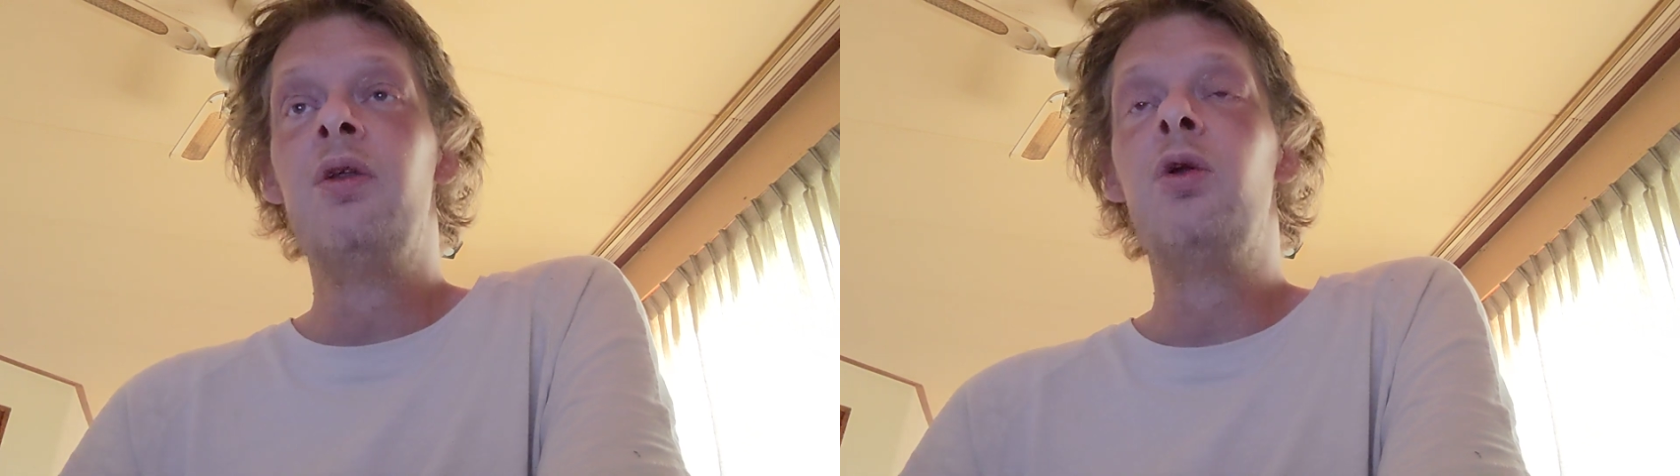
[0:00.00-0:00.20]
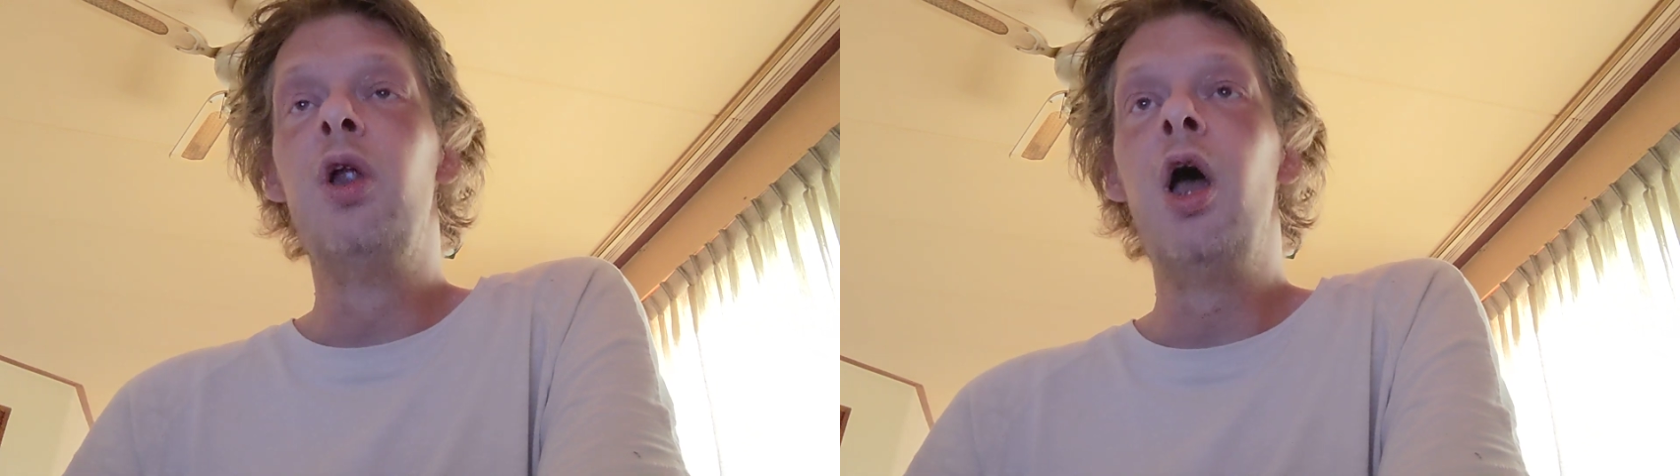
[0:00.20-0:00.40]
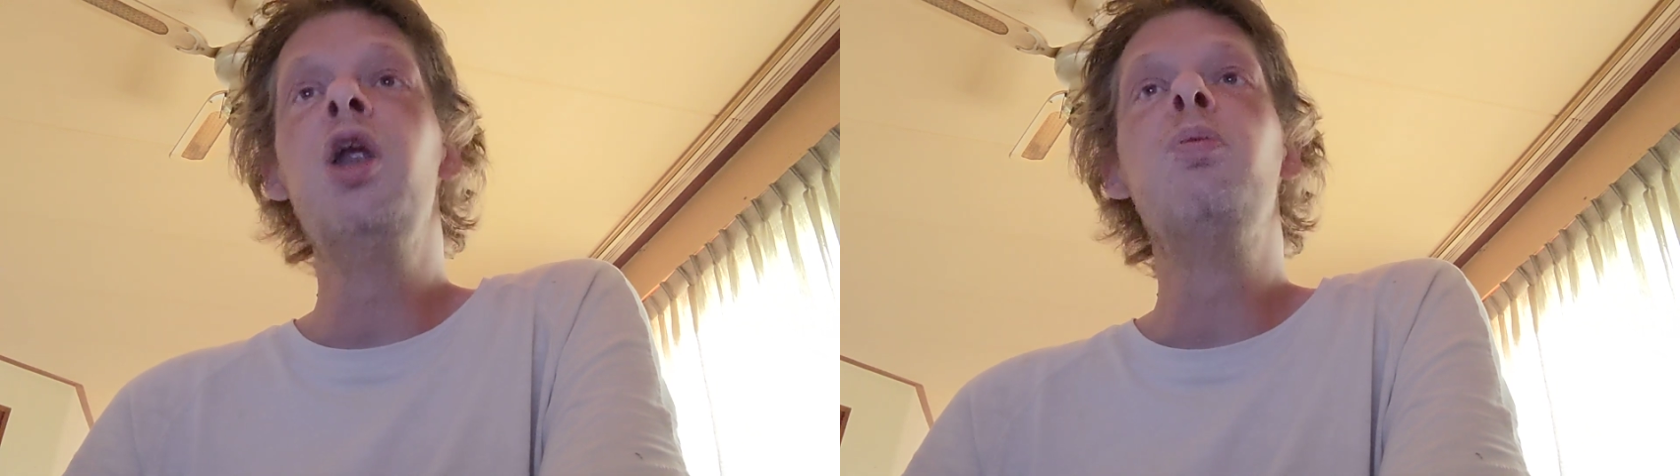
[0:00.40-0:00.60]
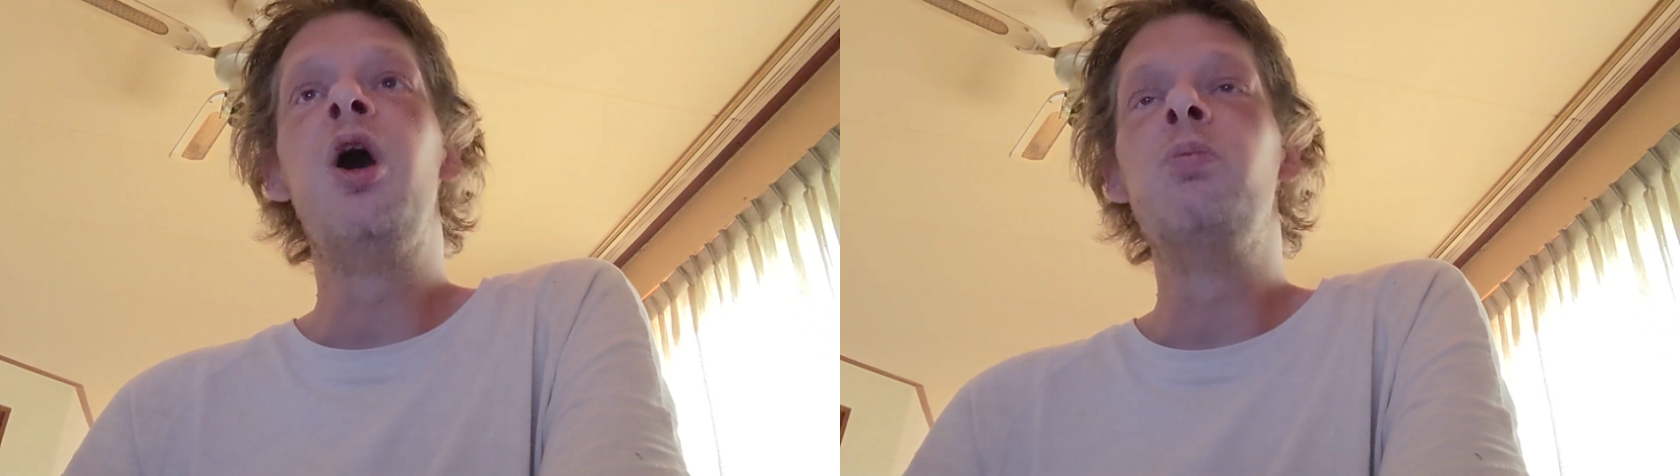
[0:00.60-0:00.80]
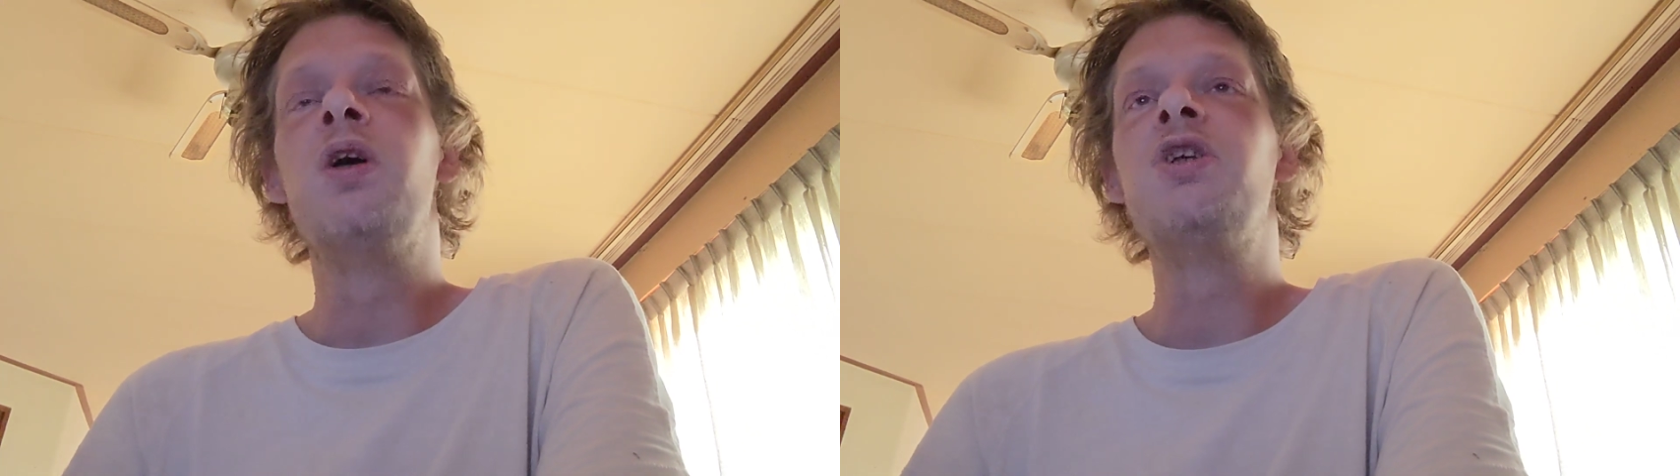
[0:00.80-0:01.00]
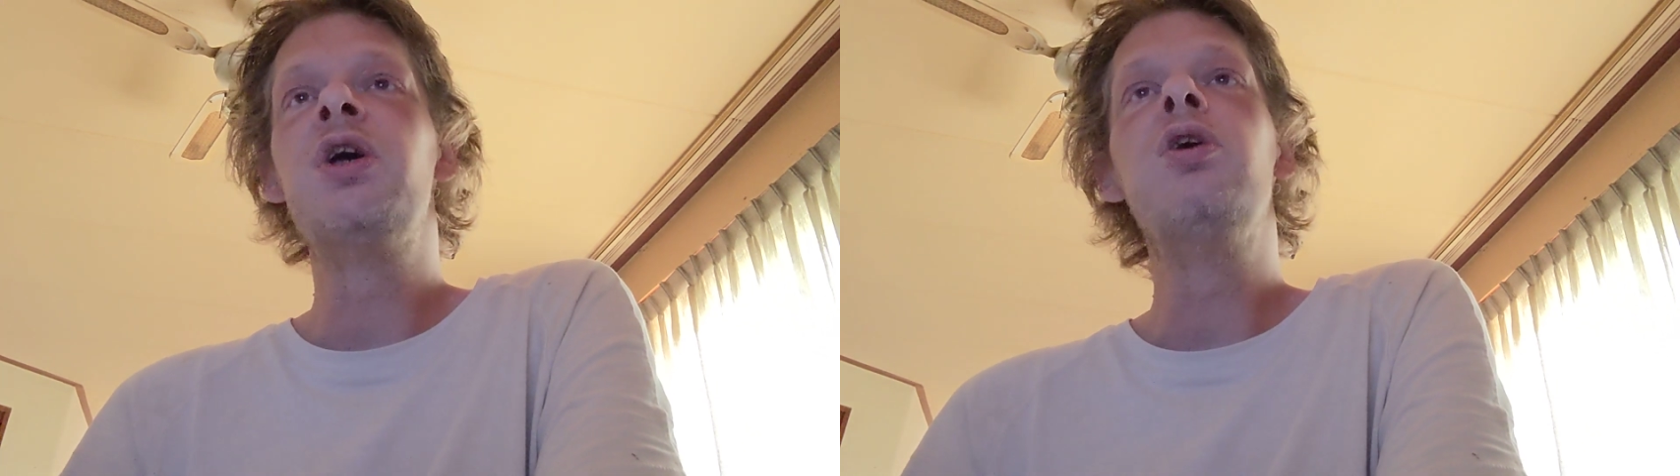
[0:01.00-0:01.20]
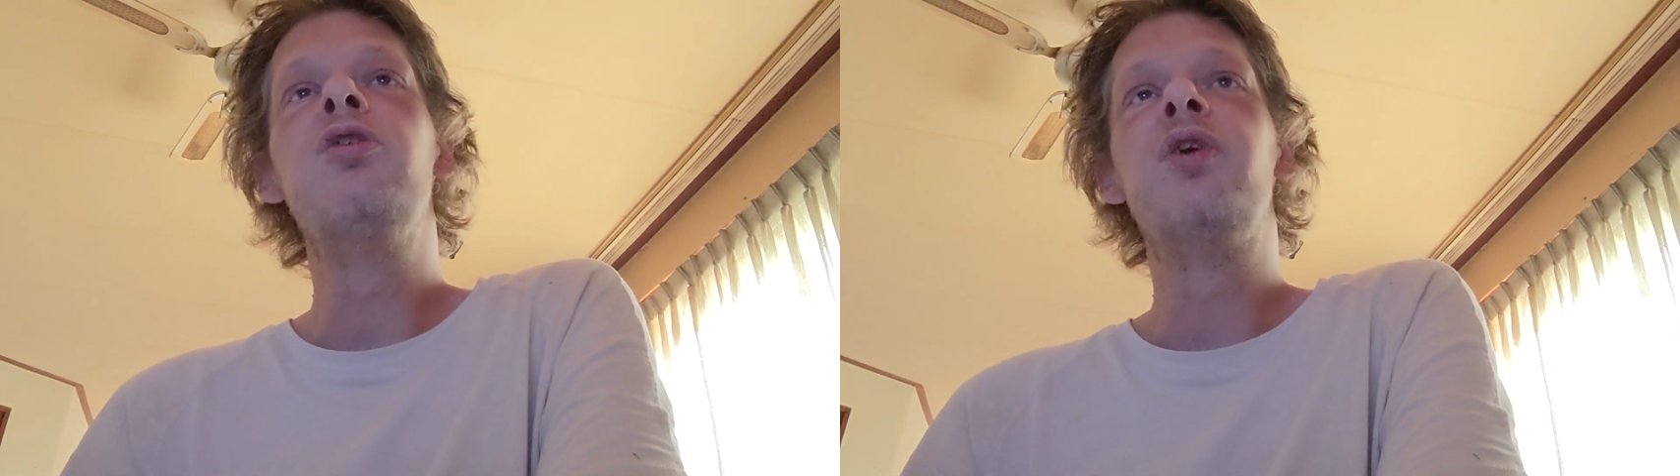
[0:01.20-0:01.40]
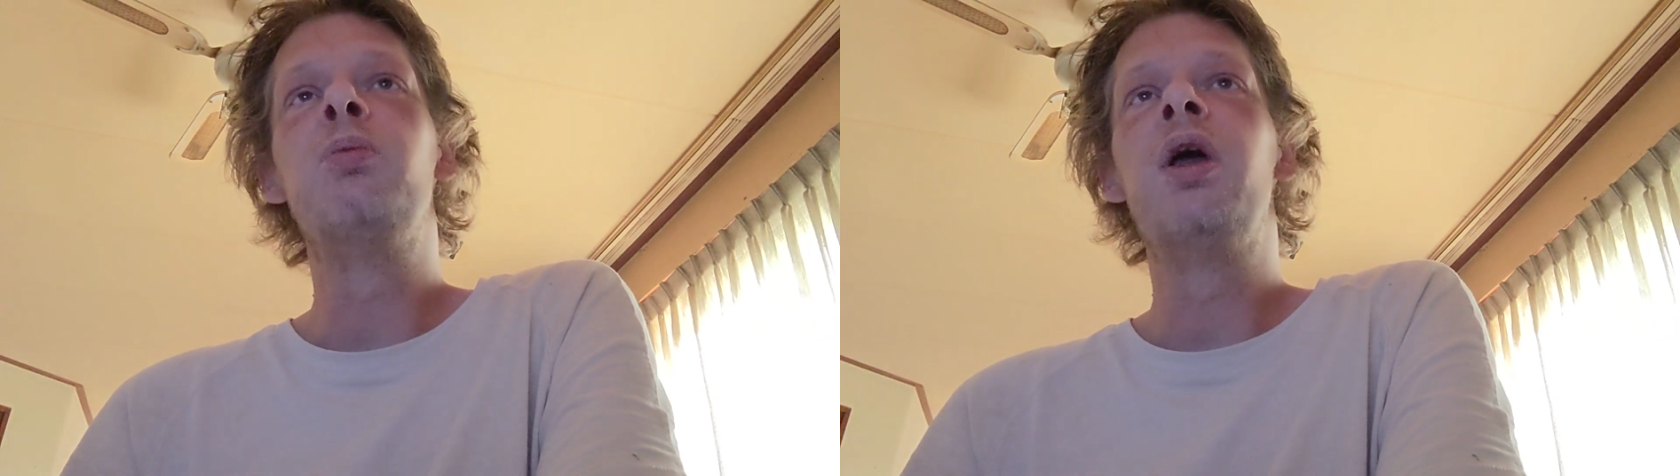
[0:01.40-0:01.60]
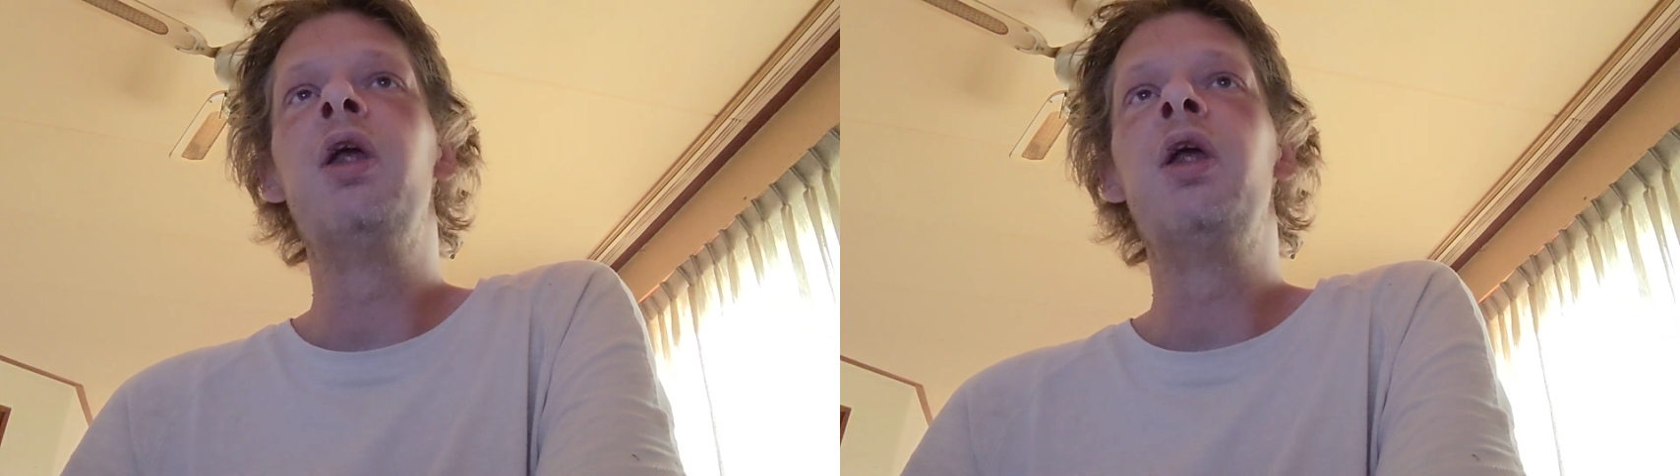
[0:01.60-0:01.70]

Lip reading: learn about myself and my